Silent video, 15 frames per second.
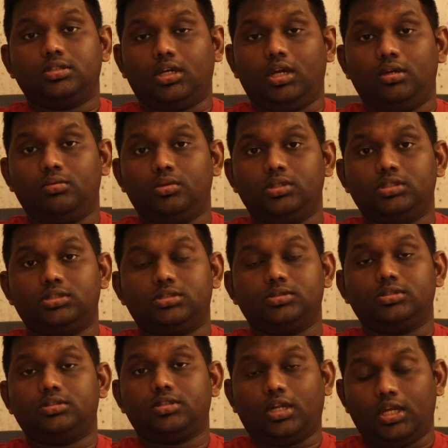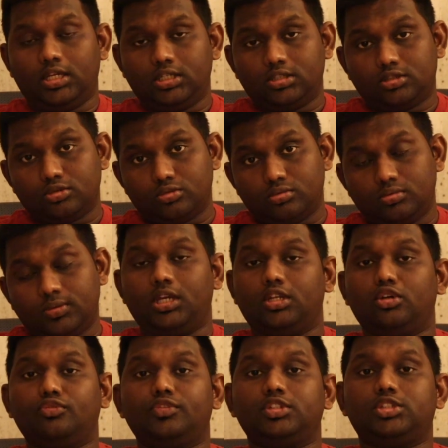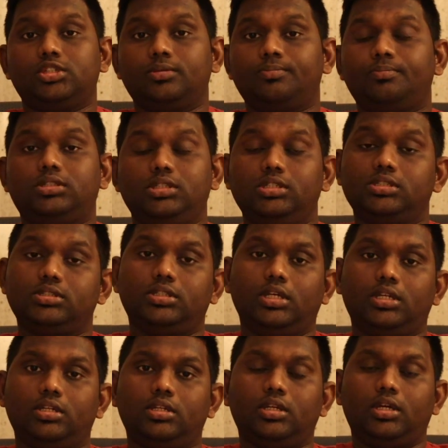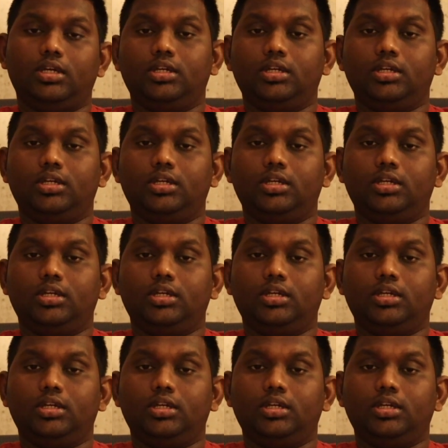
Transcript: I was trying to get off the ship since then.